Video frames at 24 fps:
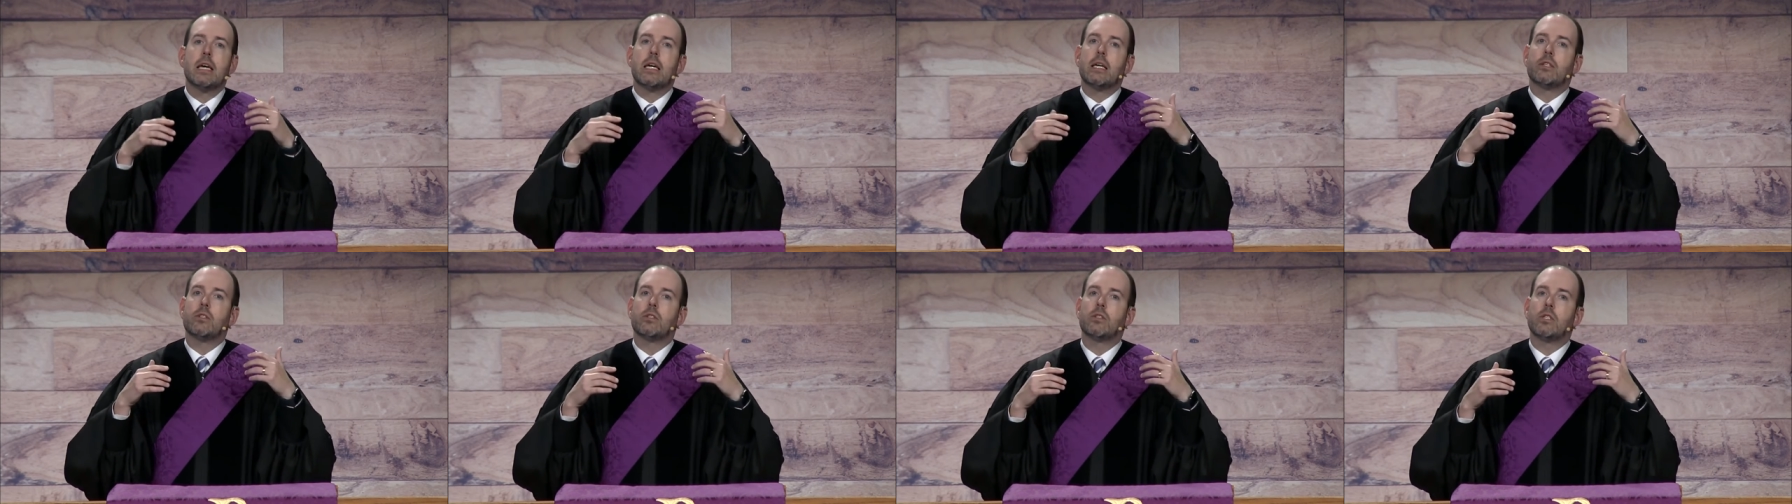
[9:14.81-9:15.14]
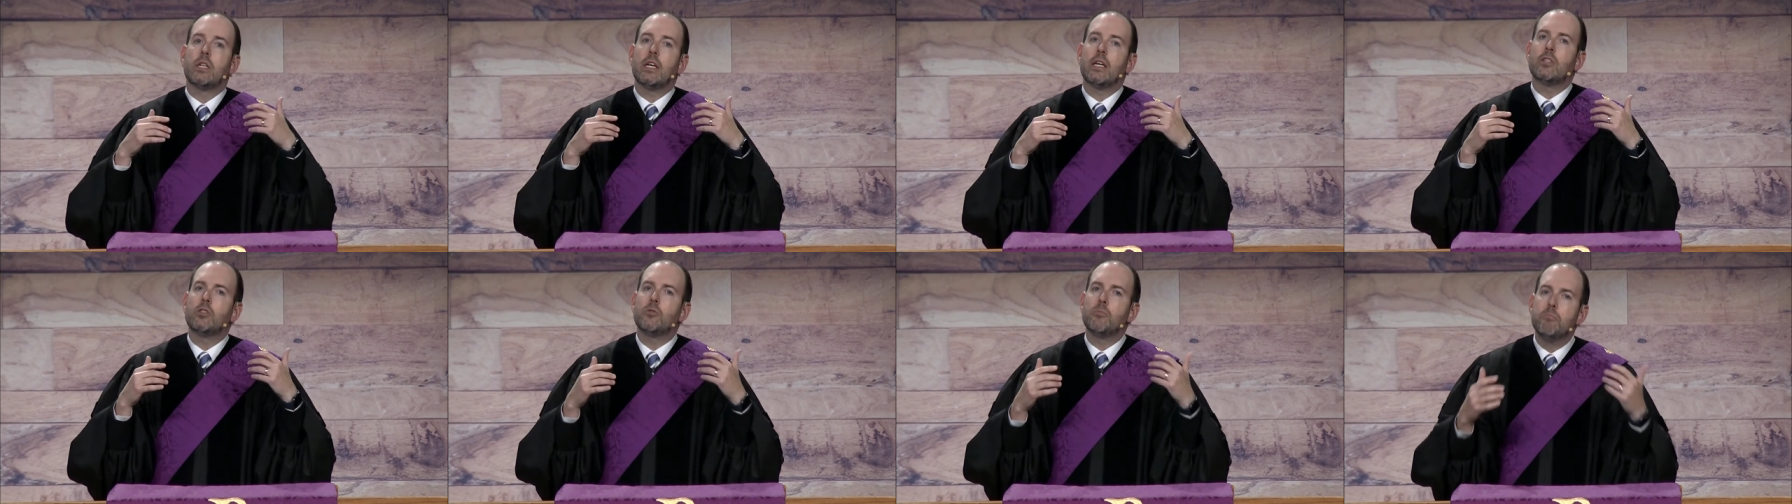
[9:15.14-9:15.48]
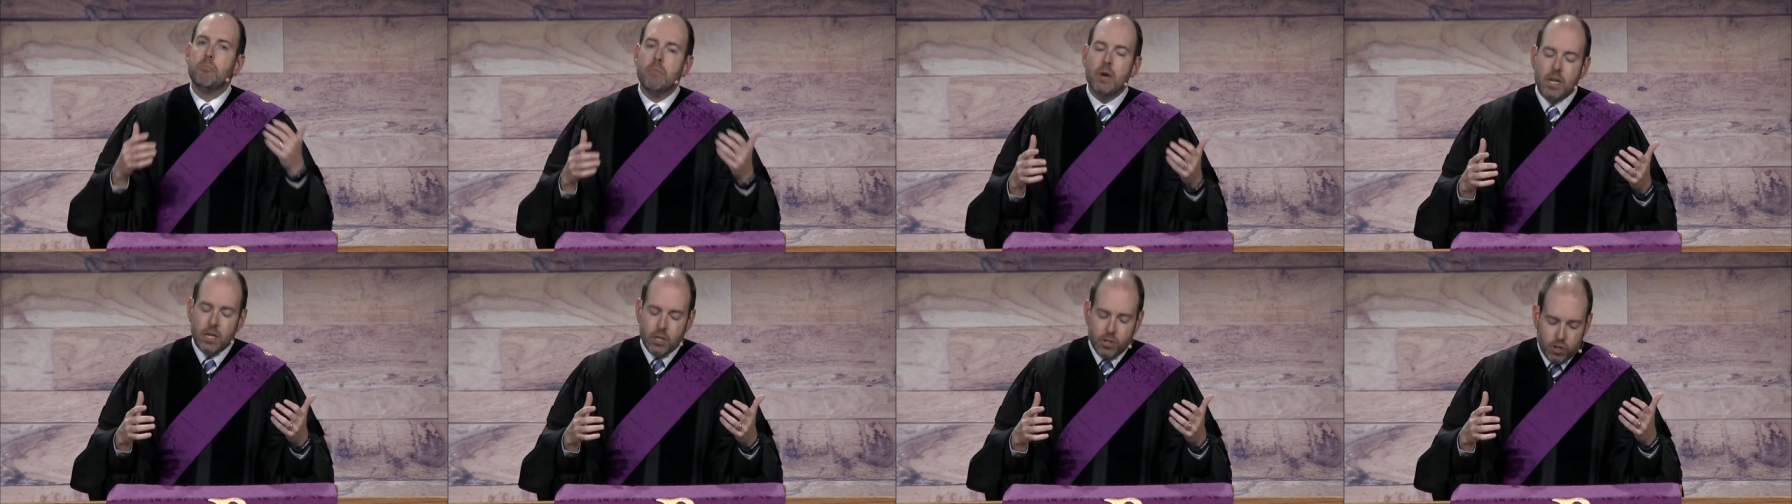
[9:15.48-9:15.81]
his, his
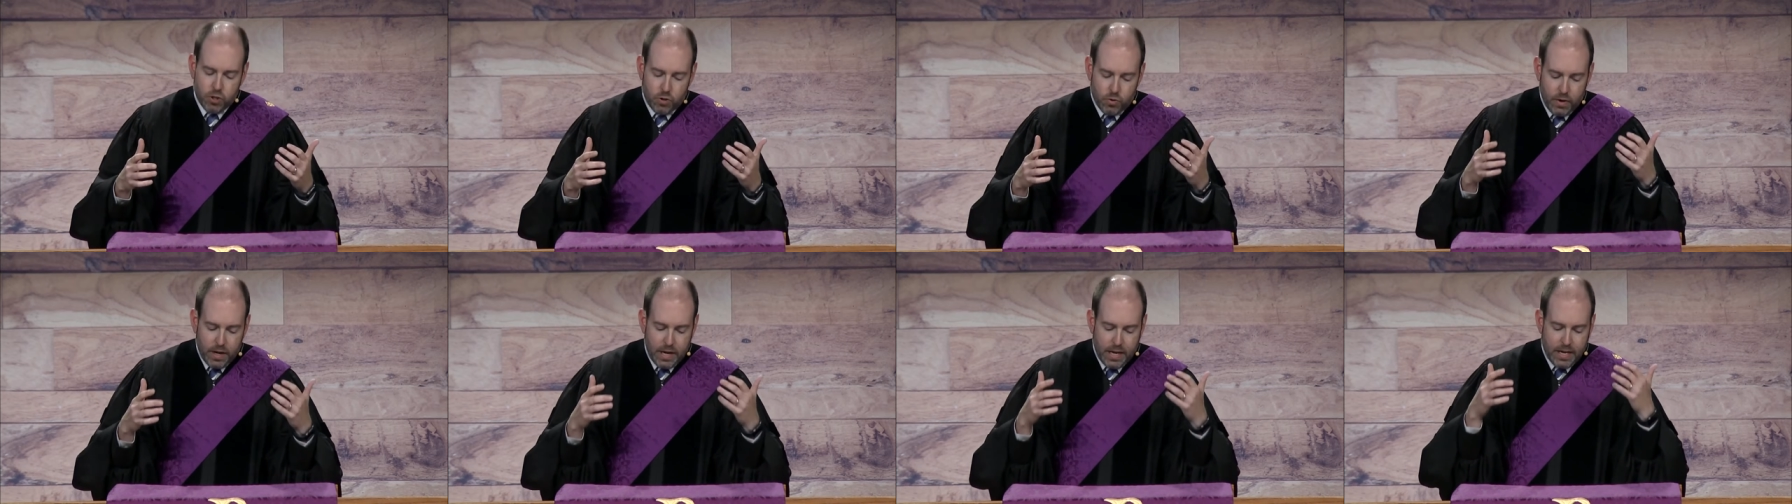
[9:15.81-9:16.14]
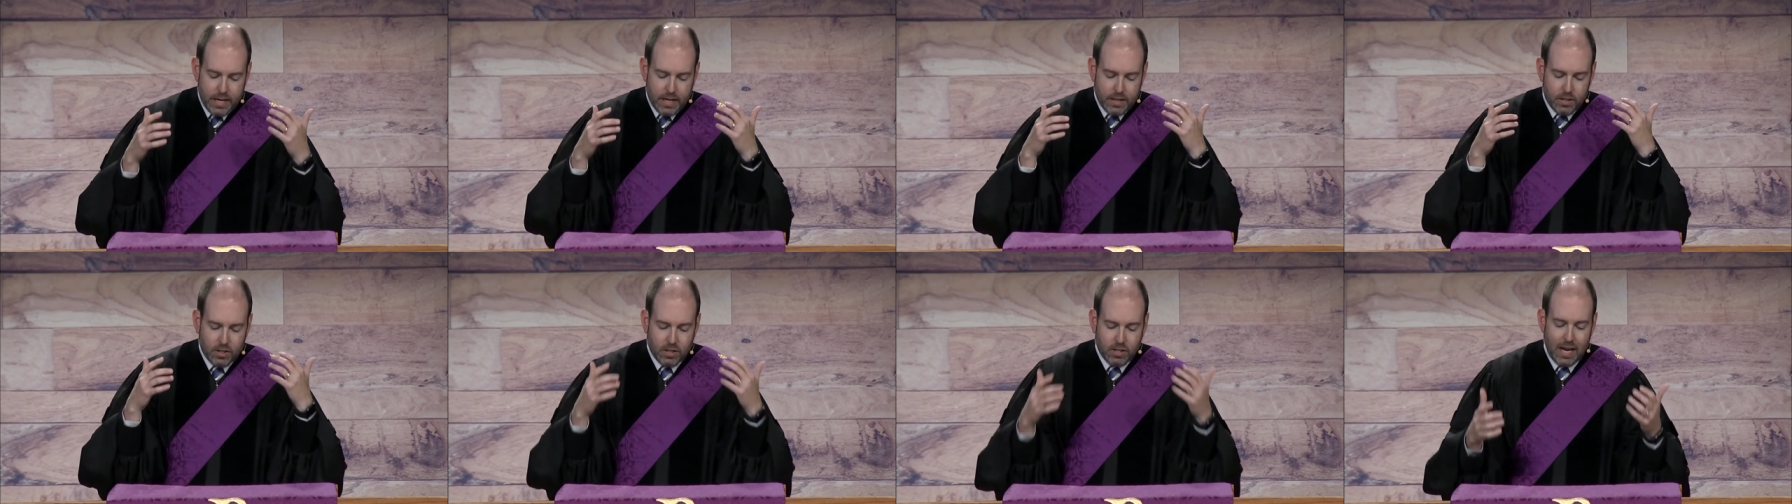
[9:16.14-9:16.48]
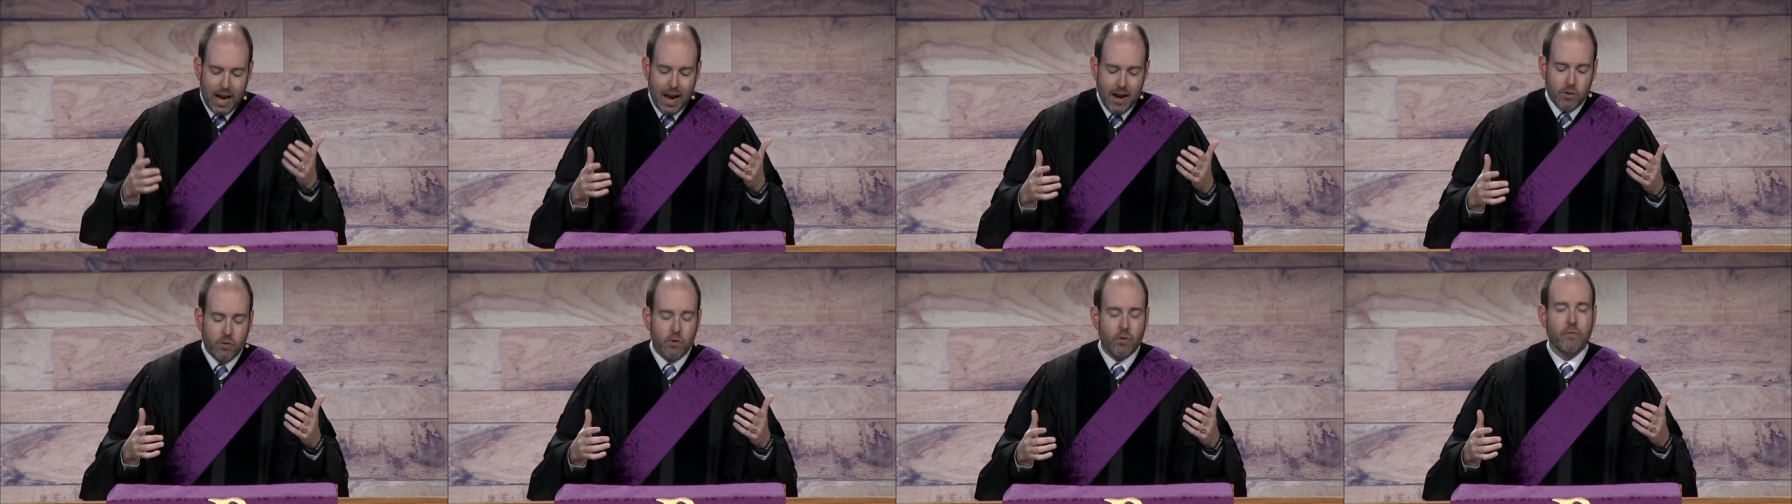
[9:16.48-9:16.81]
ministry, and his
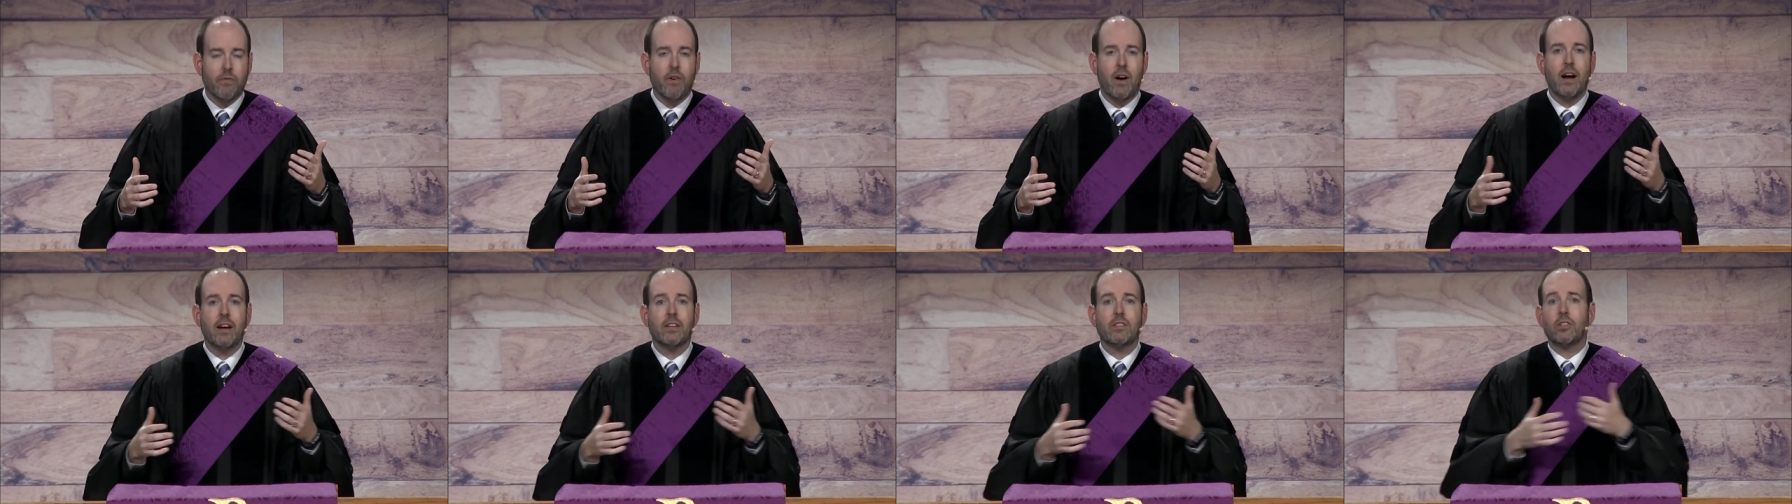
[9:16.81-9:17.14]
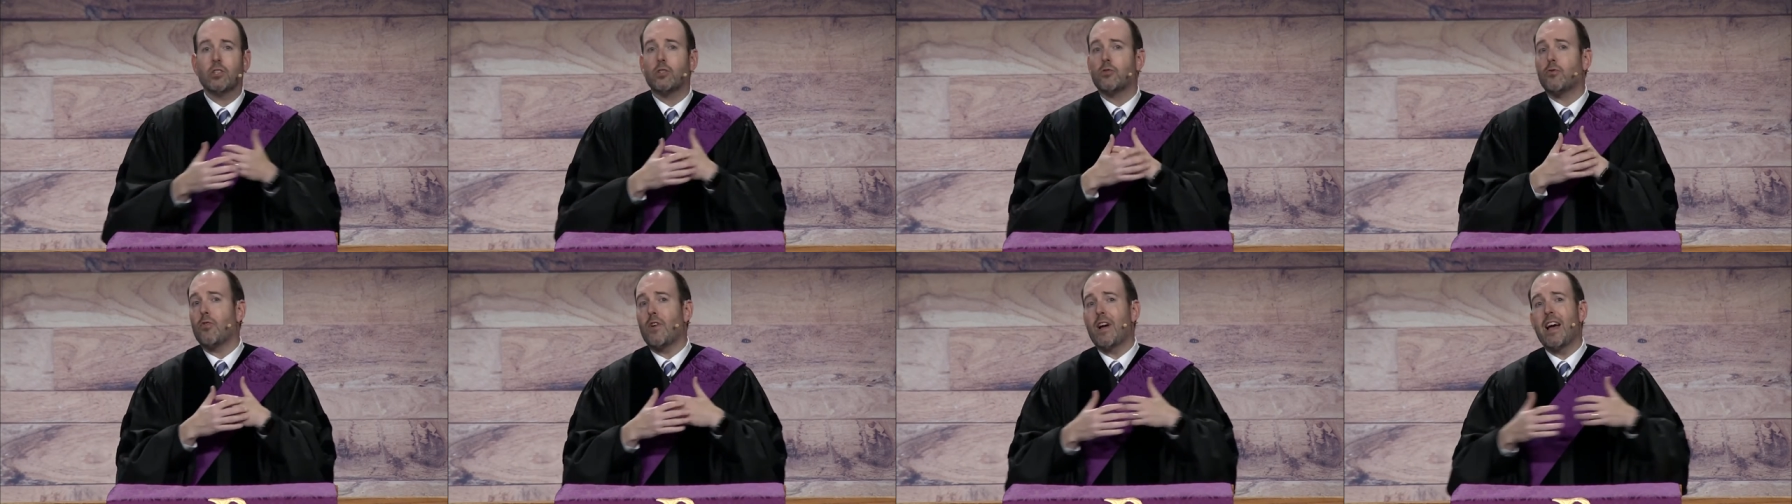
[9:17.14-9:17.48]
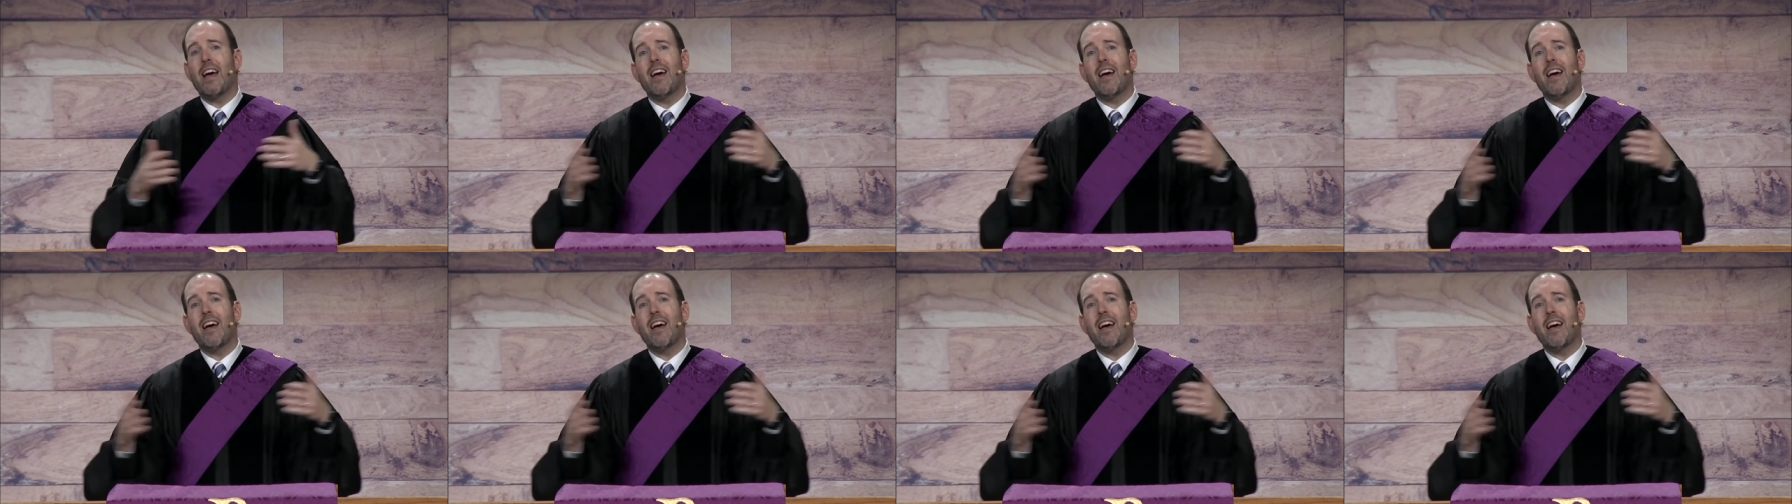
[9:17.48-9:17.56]
sacrifice is for